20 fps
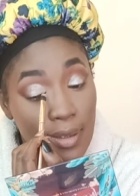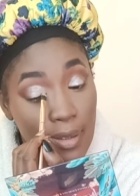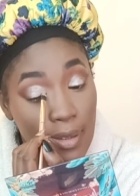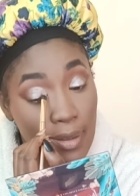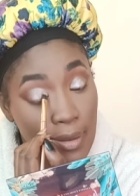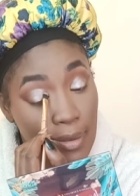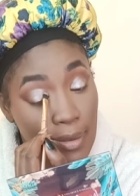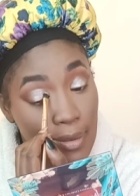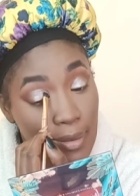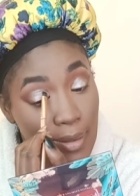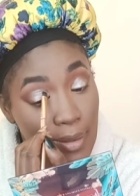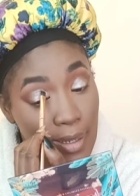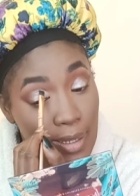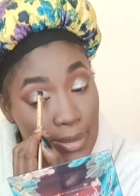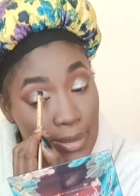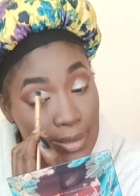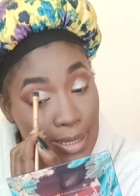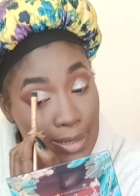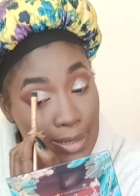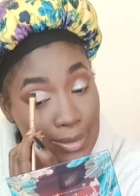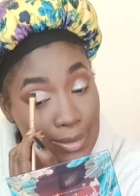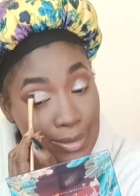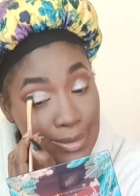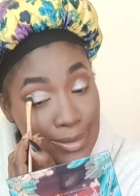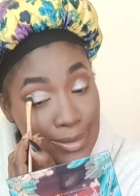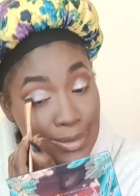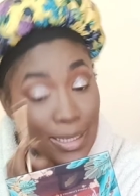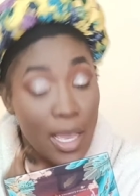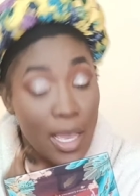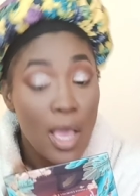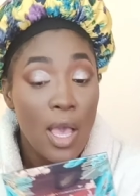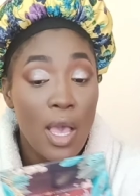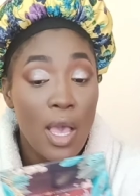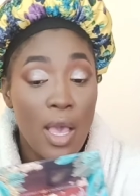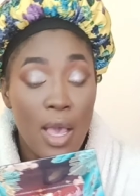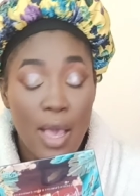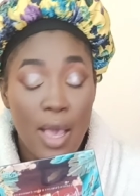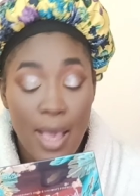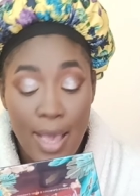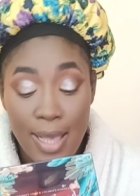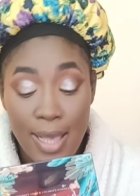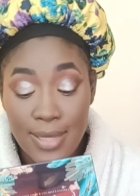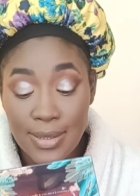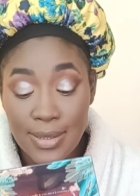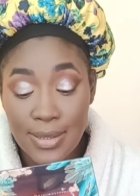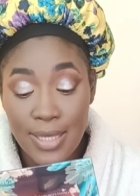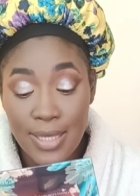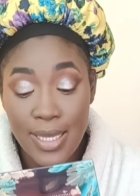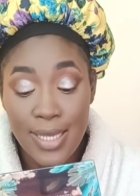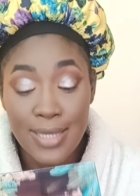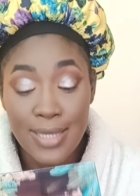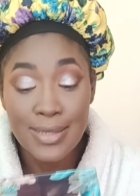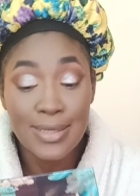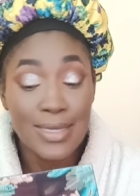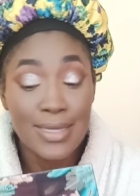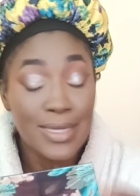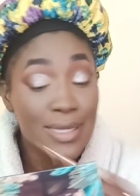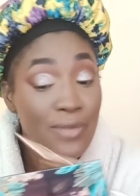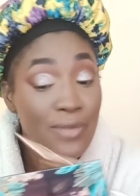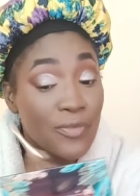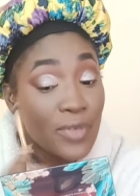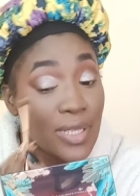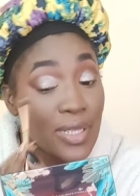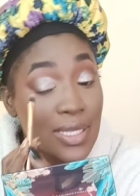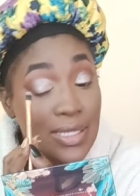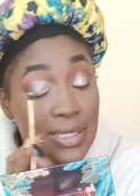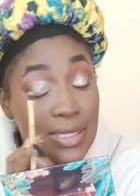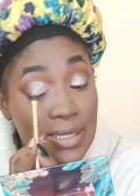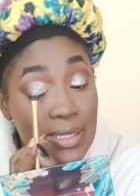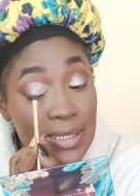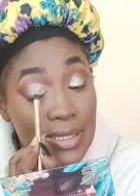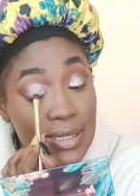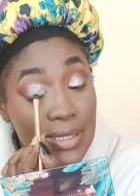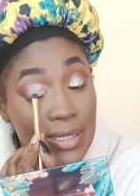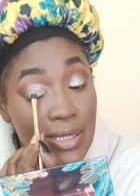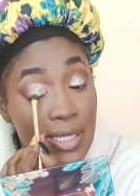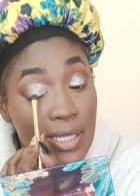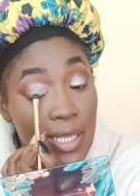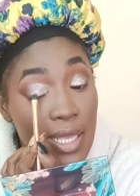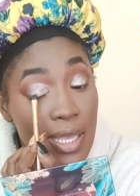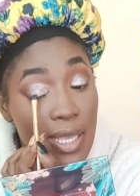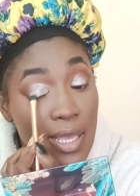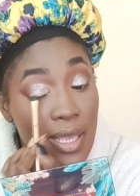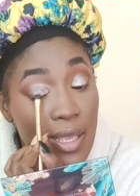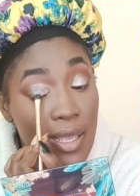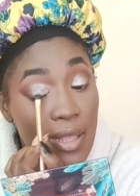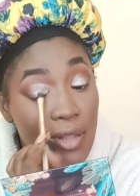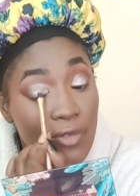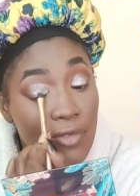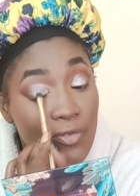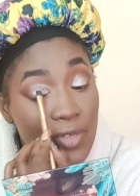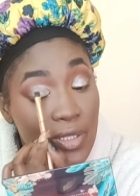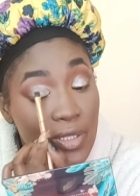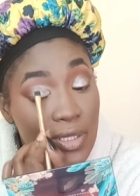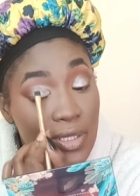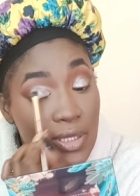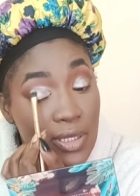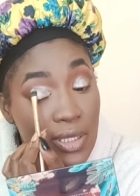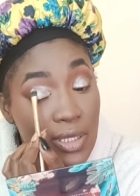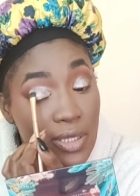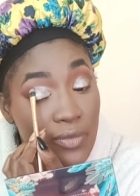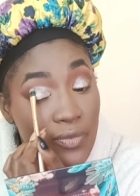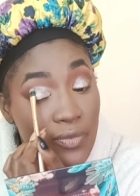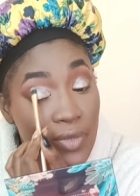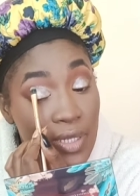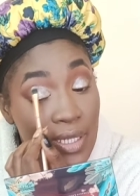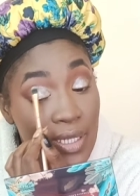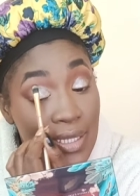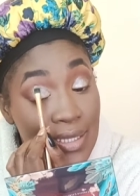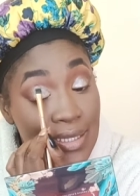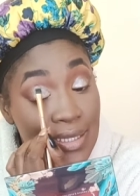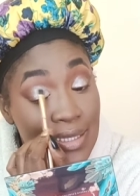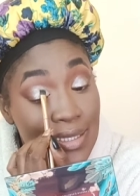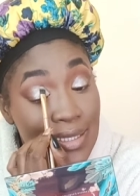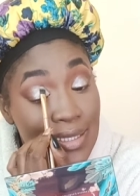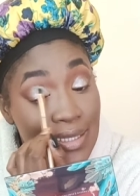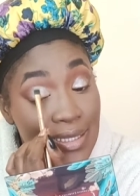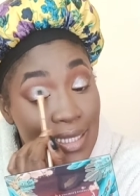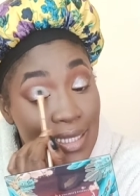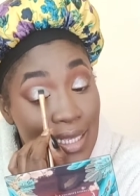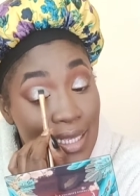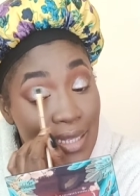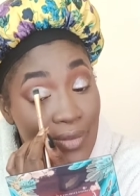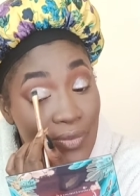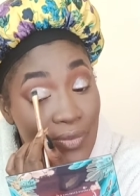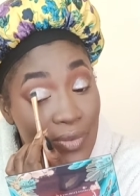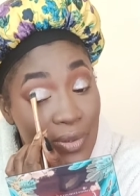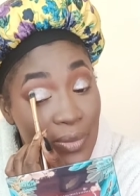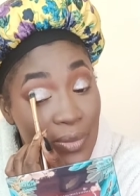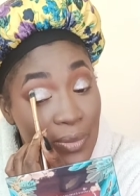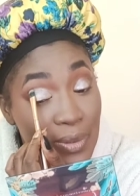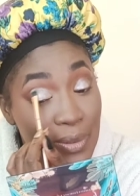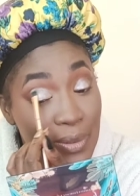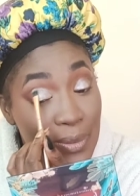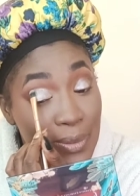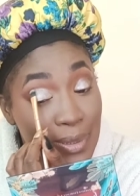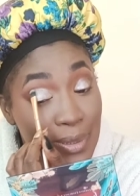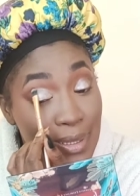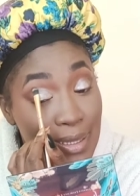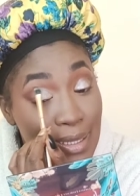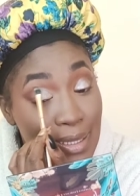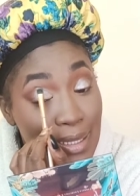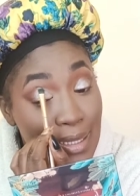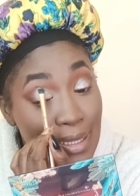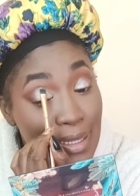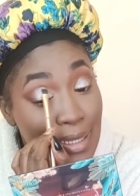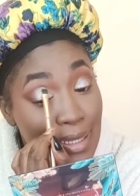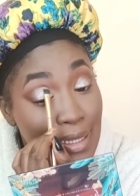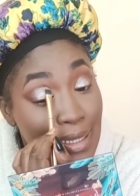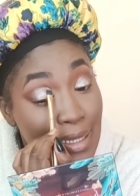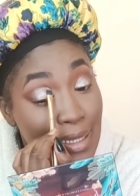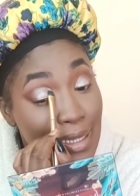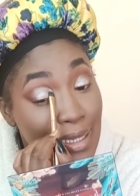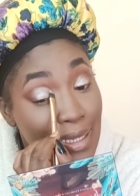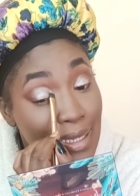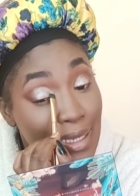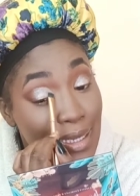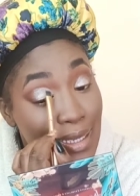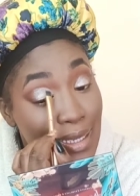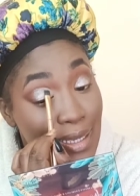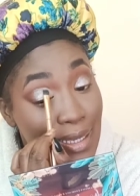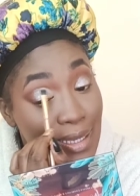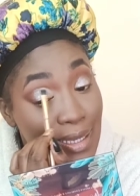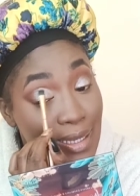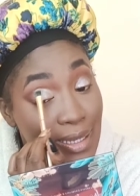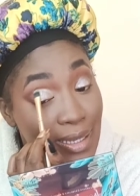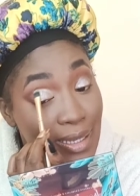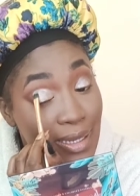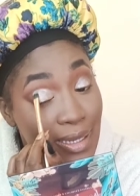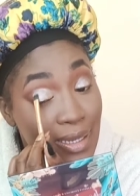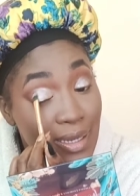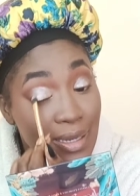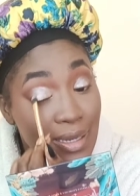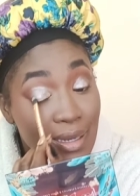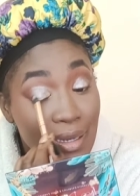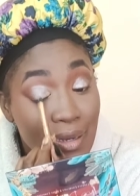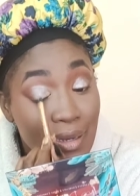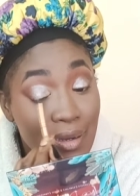I just I say you see that for yourself. You're seeing for yourself what's going on here.